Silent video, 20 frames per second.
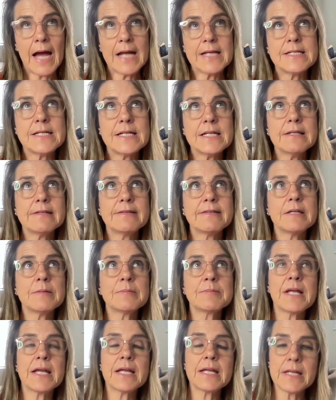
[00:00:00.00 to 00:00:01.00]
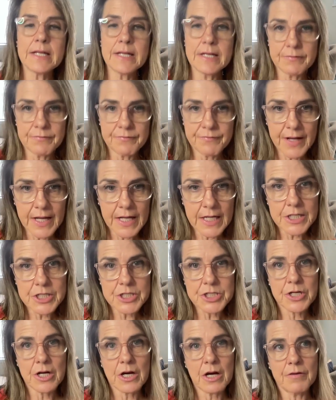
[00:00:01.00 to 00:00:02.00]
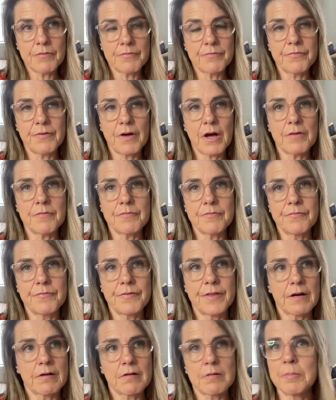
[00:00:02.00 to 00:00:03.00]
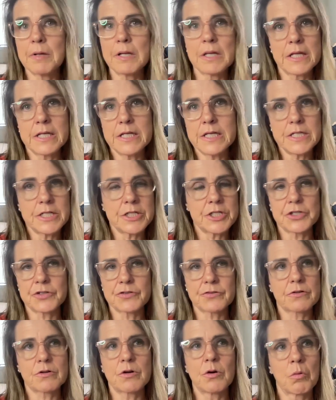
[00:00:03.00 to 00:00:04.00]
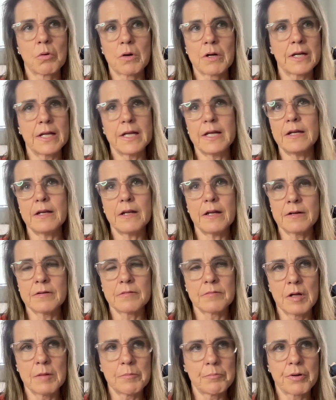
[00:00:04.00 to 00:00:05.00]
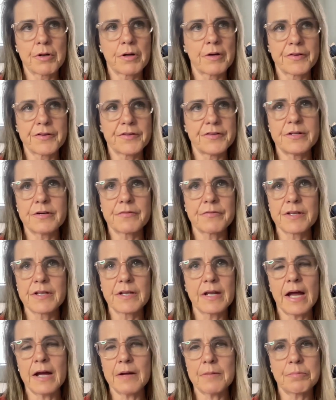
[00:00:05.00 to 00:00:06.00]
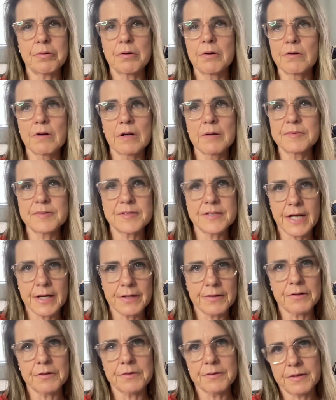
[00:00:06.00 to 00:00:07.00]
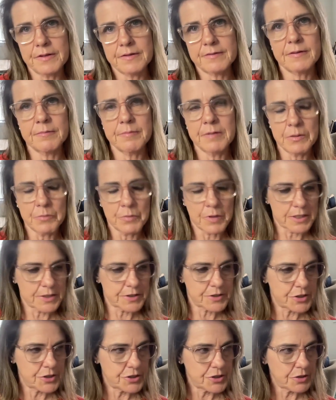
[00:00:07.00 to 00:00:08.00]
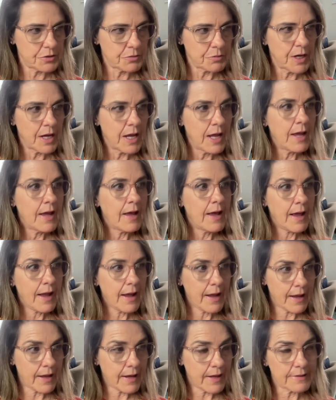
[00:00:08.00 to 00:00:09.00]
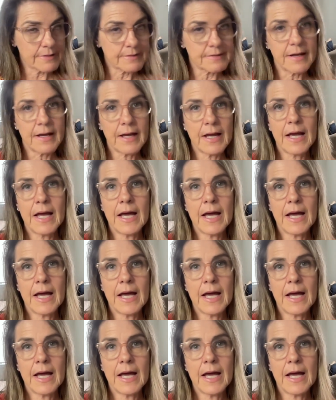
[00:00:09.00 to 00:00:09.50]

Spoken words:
I didn't see him taking advantage of their ability to just coordinate and put all these different programs together that somebody wanted to do. And